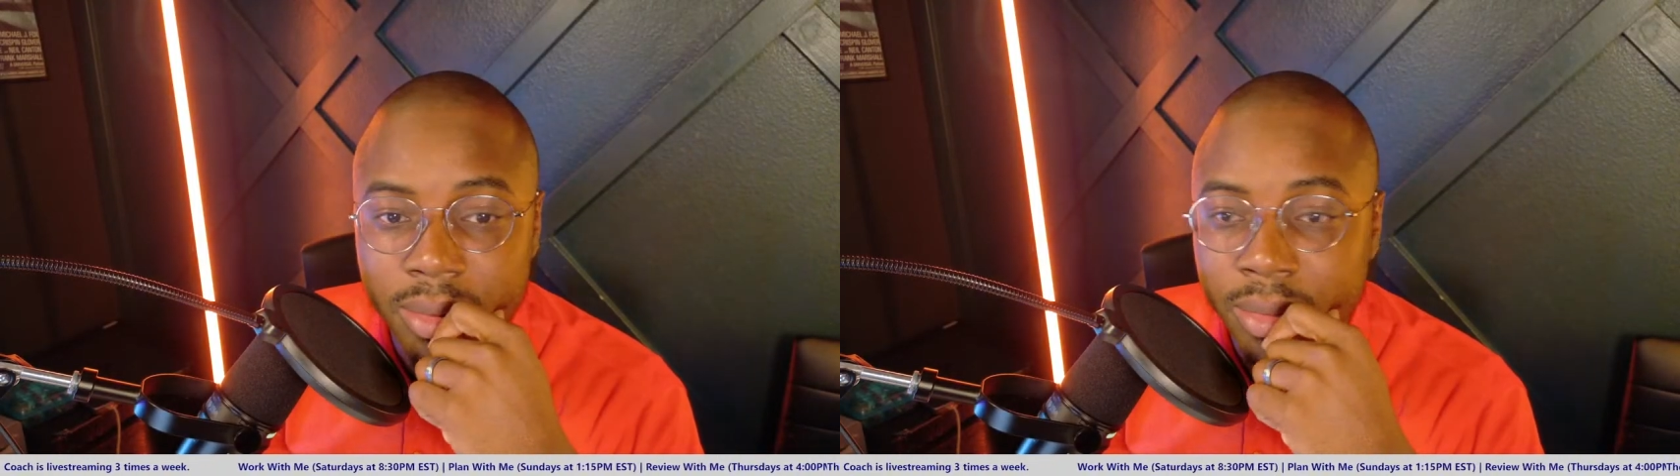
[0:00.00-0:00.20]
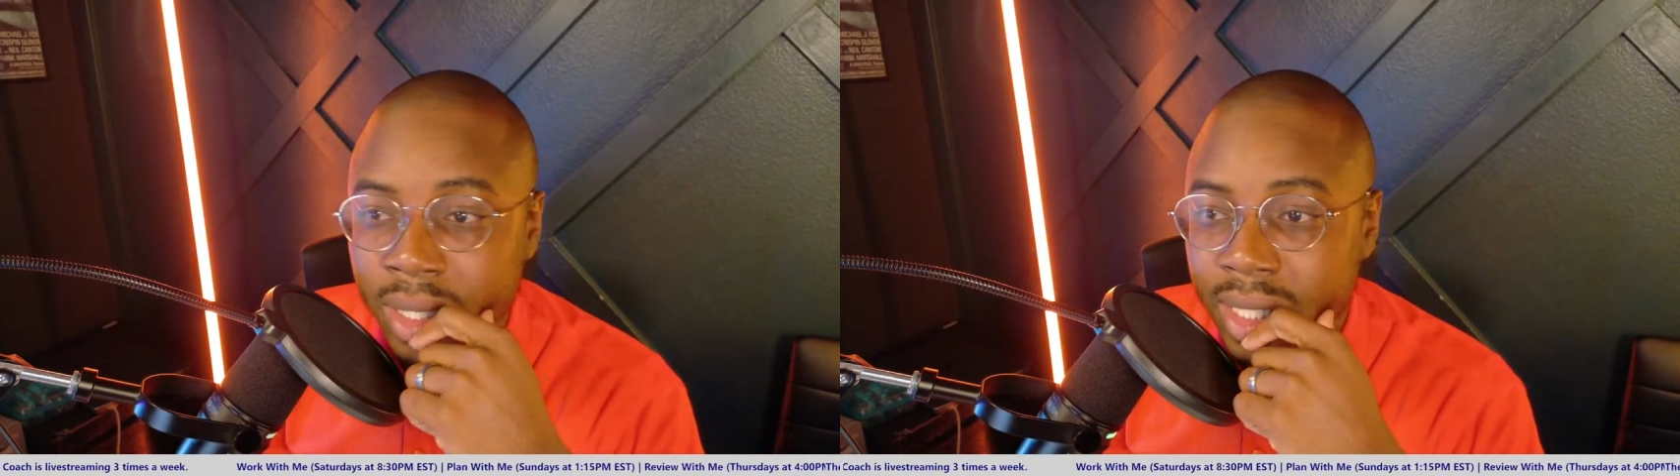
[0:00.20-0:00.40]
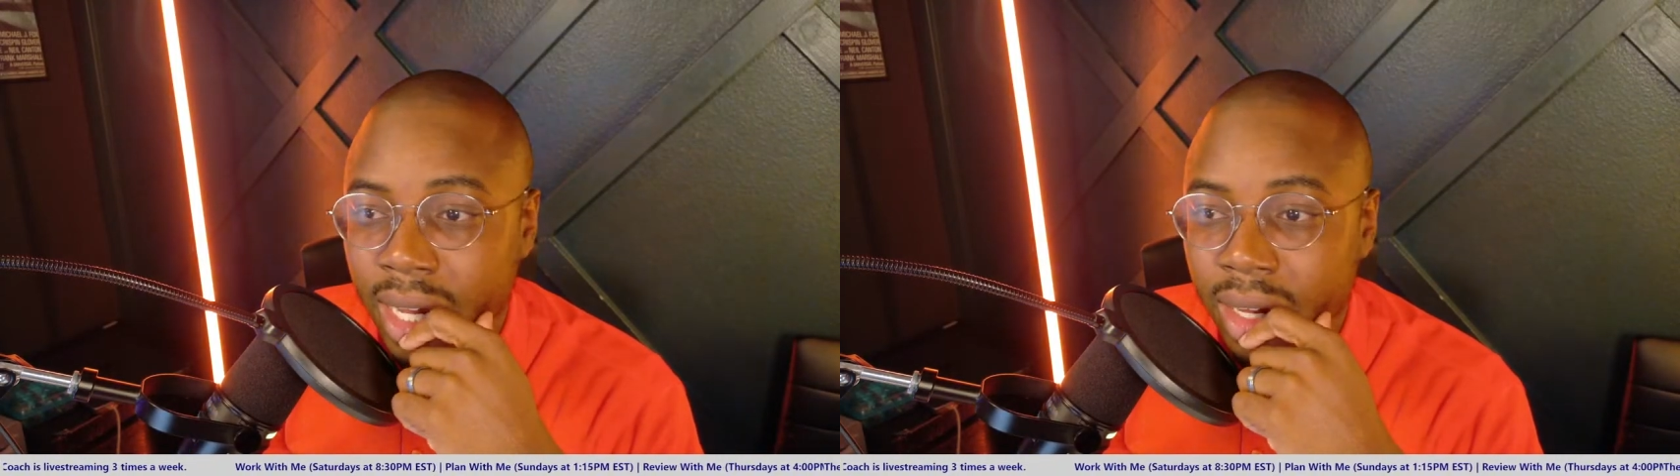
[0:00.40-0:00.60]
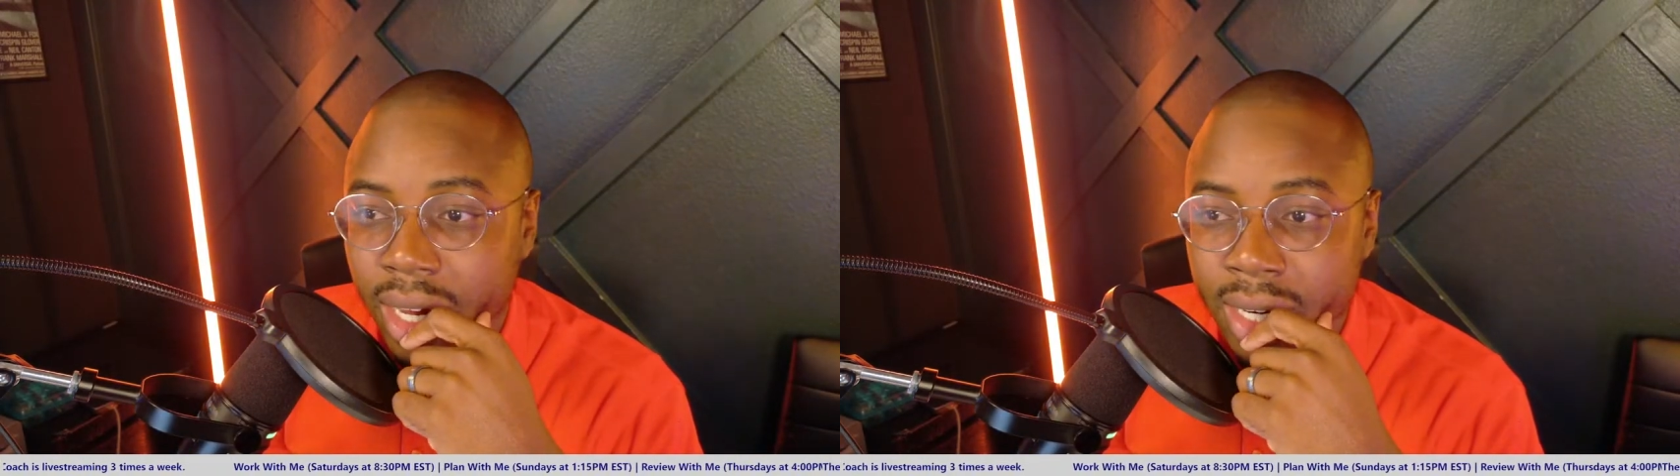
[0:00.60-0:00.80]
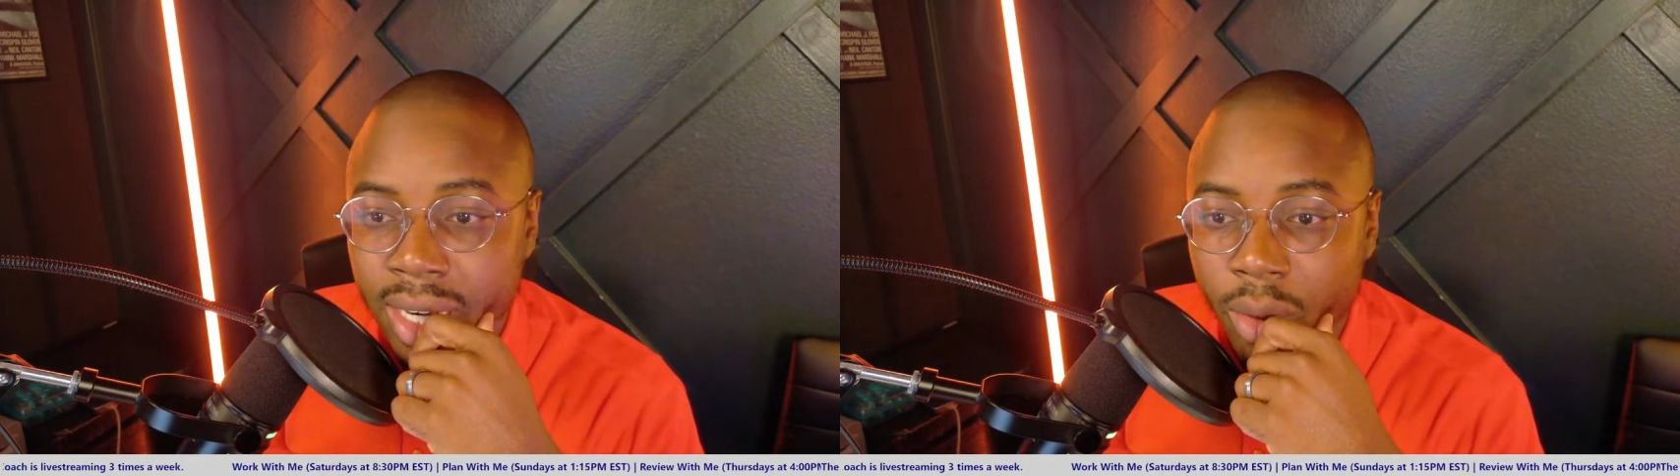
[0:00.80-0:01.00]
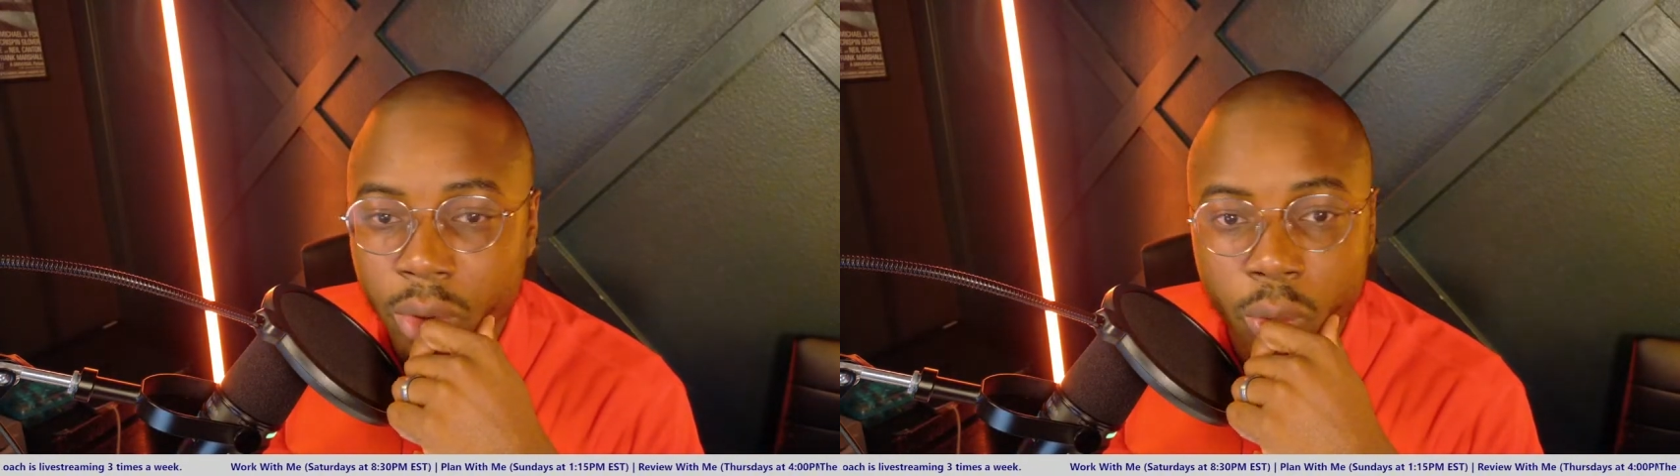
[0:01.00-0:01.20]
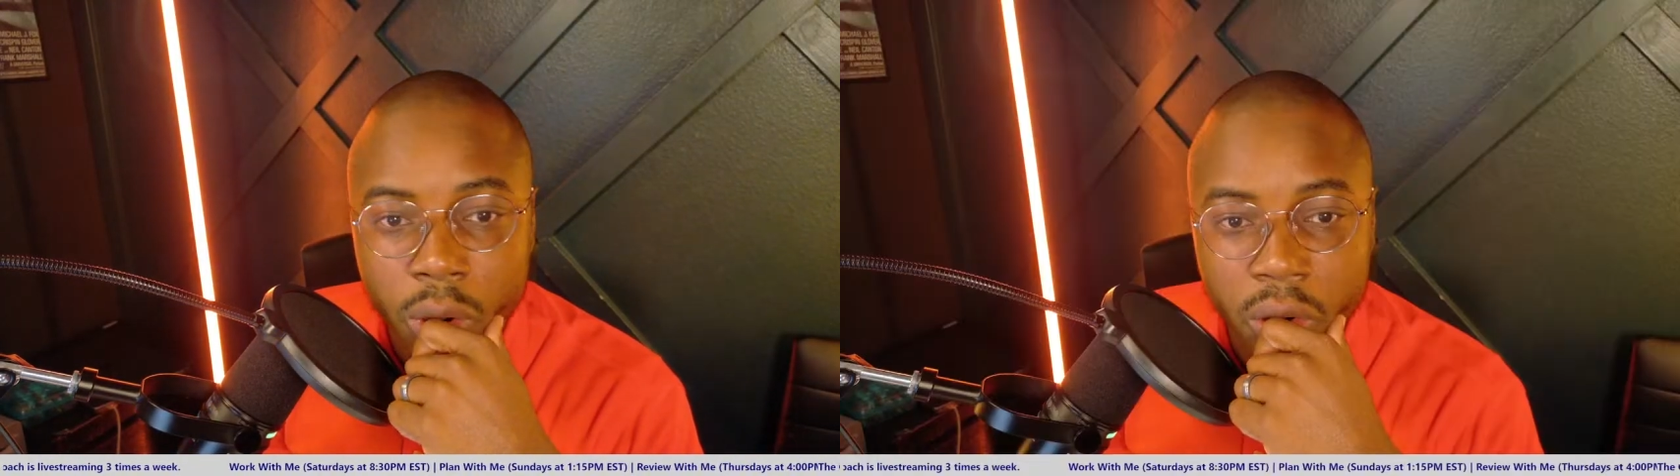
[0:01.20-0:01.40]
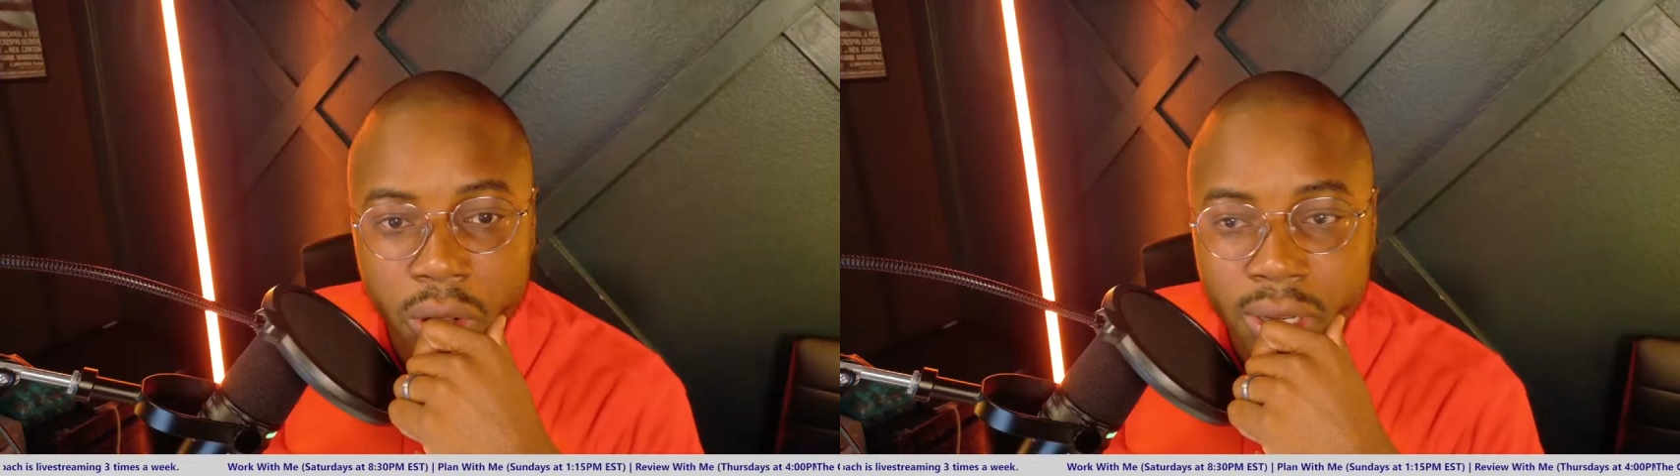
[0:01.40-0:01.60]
because I did not want to work on